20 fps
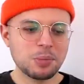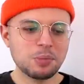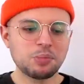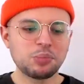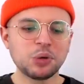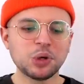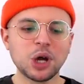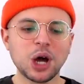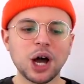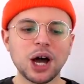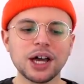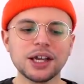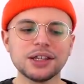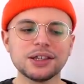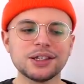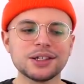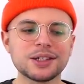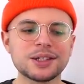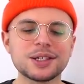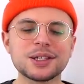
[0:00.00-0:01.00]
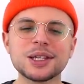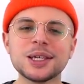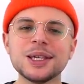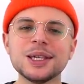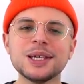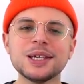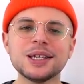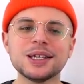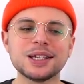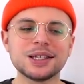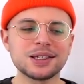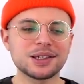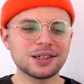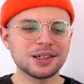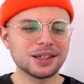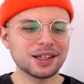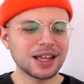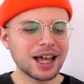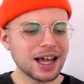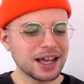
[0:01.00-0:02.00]
Behind the scenes,
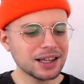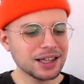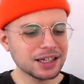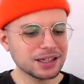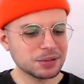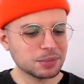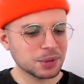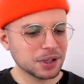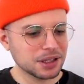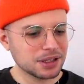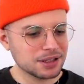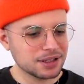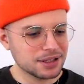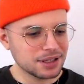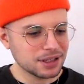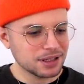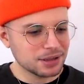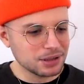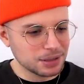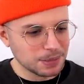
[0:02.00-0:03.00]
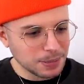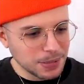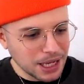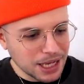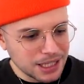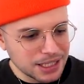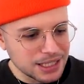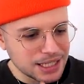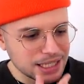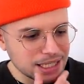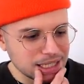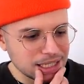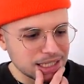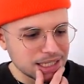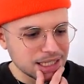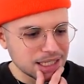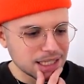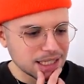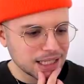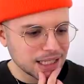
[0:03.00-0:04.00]
yo. I like the behind the
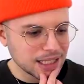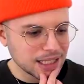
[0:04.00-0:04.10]
scenes.